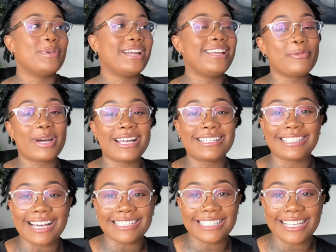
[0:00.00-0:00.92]
Anyways,
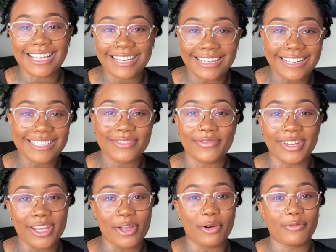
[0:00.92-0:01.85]
that's the end of this
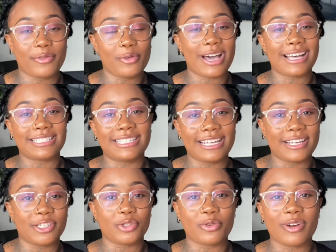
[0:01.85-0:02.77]
video. If you guys did
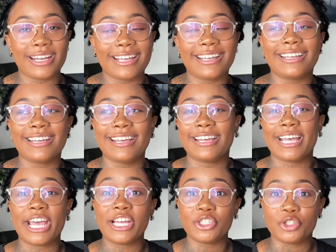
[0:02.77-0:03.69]
enjoy
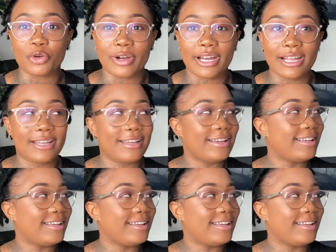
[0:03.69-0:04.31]
it.